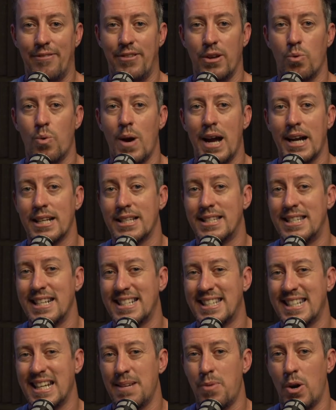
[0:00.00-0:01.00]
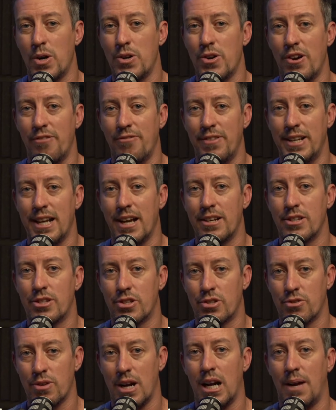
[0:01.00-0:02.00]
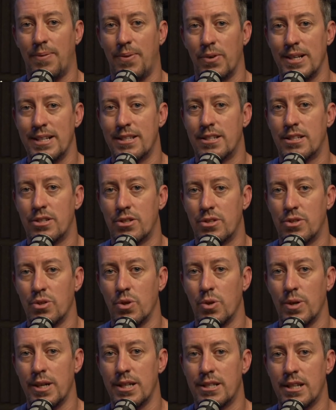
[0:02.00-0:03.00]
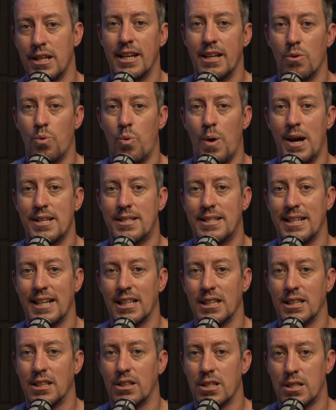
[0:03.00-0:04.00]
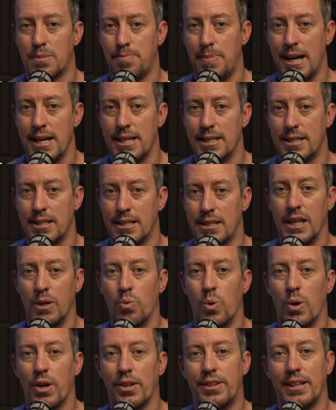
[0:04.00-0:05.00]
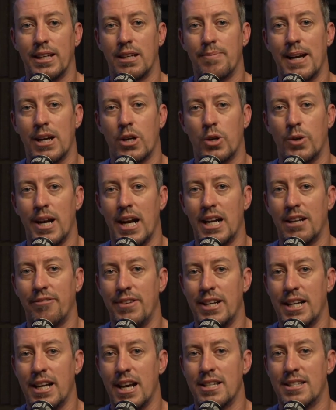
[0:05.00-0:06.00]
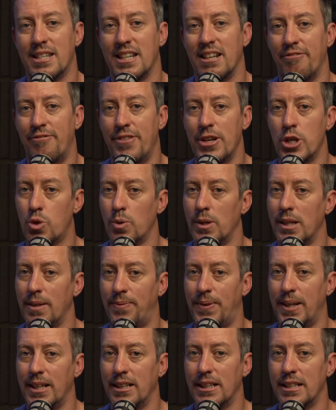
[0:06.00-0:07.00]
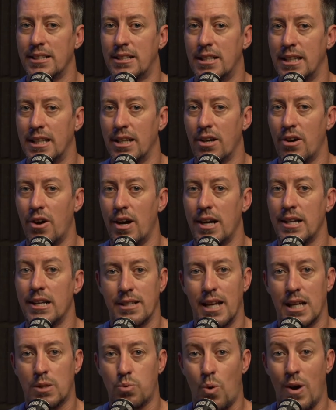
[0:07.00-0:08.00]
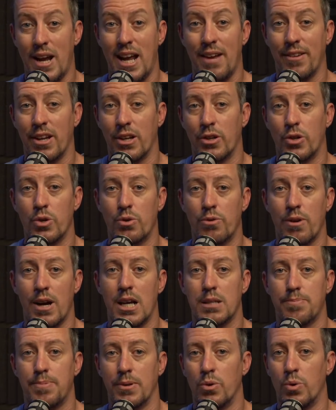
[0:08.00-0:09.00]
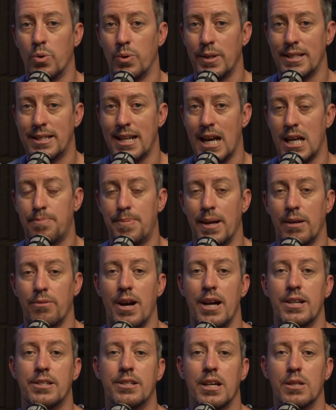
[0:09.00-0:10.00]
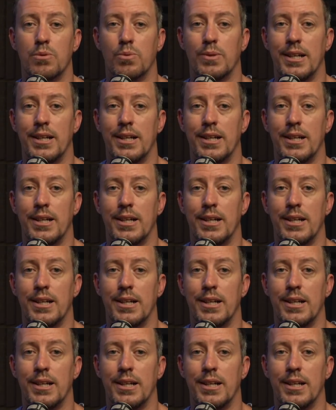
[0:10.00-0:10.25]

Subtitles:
you whack a 16:9 video straight up on Insta Stories, you're wasting a lot of space. You want to think about creating videos that are visually appealing to the eye, so that's why having a good grasp on all these aspect ratios will